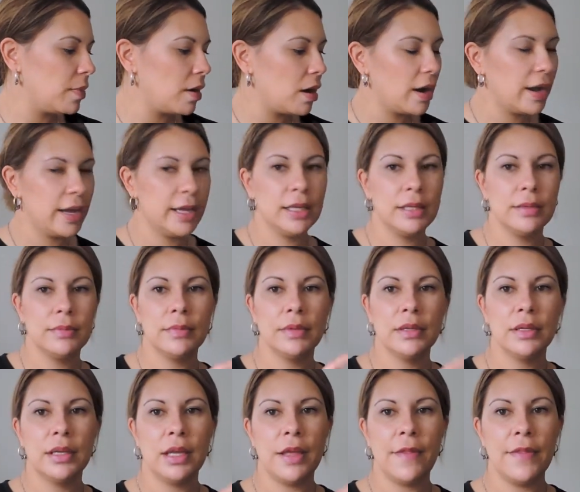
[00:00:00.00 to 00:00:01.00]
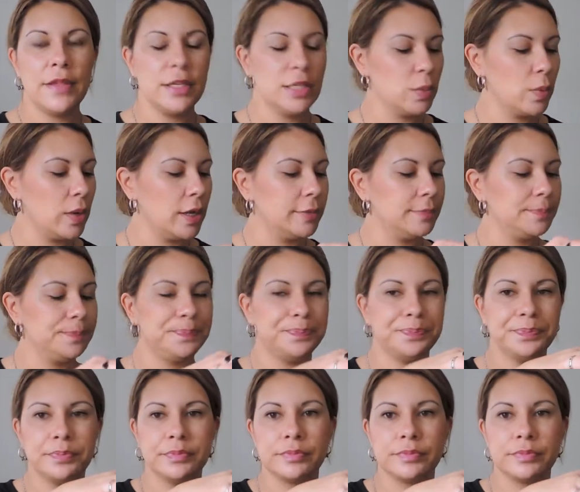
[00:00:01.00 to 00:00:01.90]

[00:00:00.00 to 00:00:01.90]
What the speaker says: my, and this one,